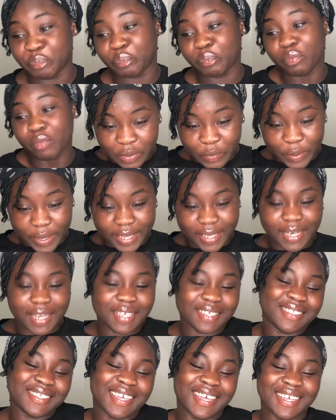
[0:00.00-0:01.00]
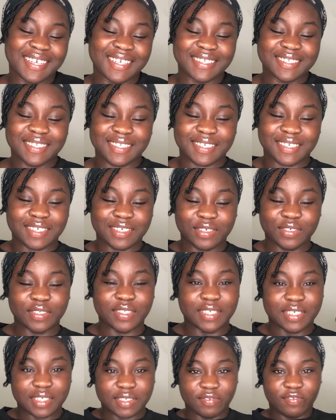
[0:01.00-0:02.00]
Anyway, let's get into this